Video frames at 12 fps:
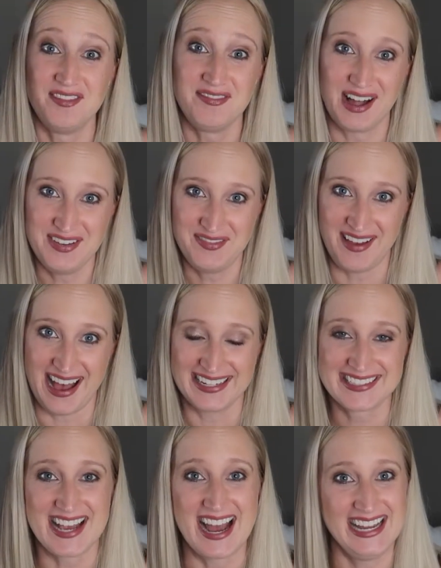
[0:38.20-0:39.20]
Fun
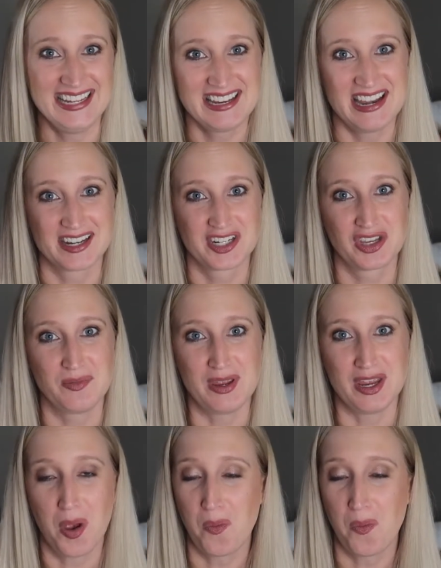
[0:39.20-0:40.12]
fact, I can actually be